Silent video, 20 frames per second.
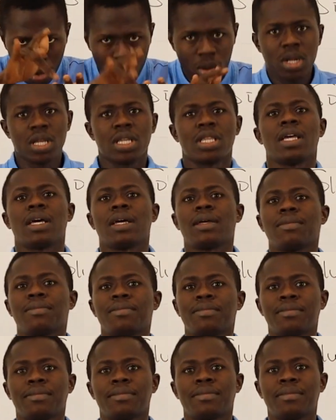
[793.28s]
get the
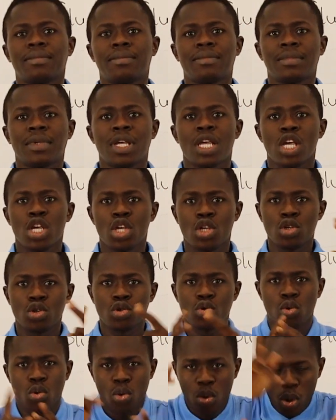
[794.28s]
answer, and
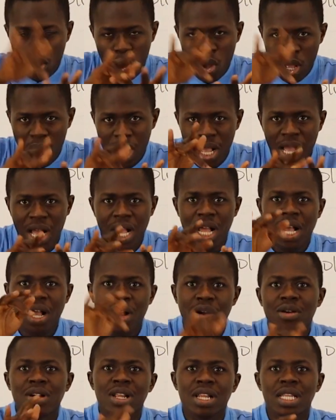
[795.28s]
that will be the value of
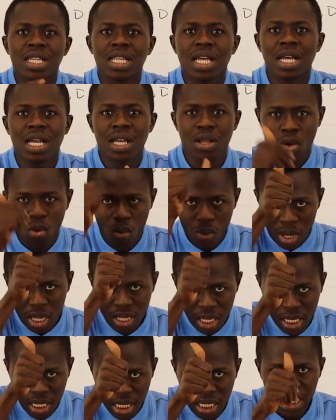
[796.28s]
x. So try
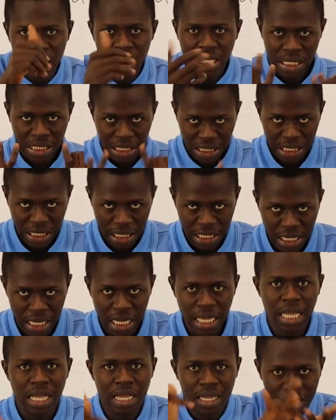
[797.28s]
punching it on your
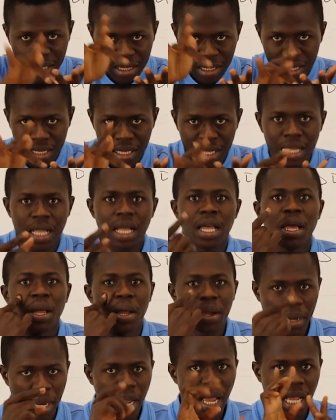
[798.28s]
calculator and let's see.
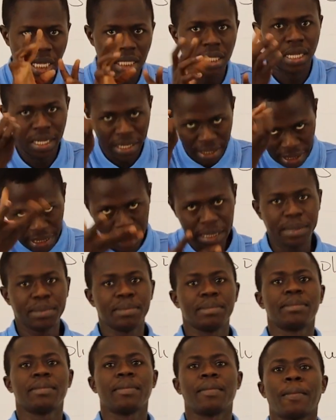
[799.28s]
Try
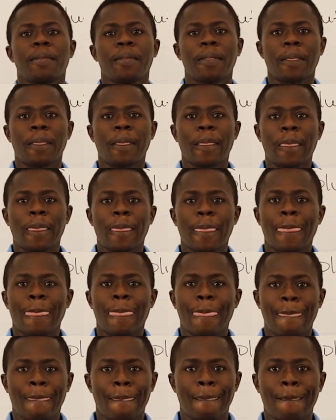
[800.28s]
punching the expression
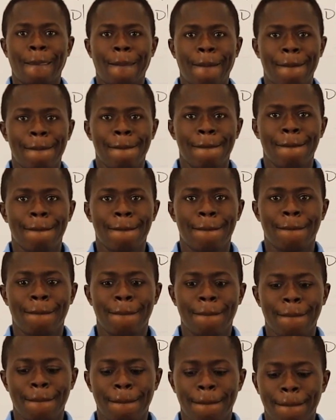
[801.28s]

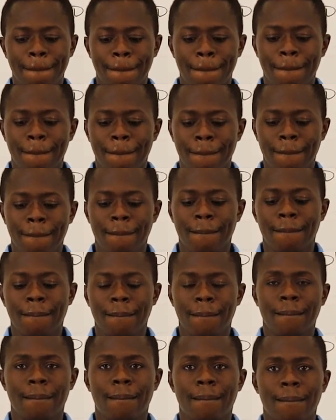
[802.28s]
and let's see your
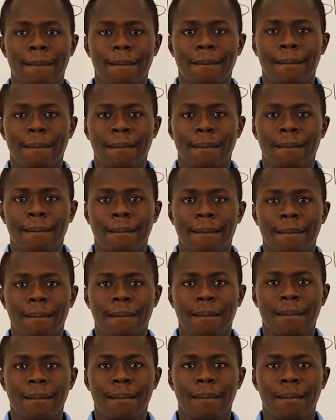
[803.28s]
answer.
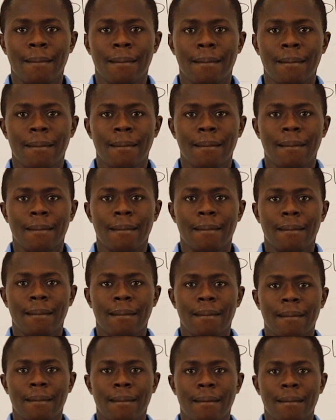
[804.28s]
Yes, the
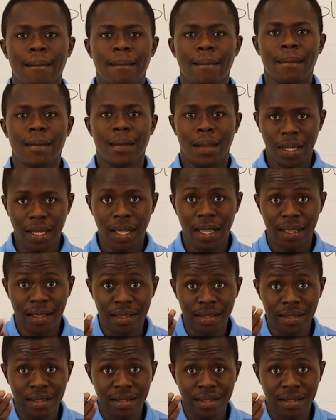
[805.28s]
answer will be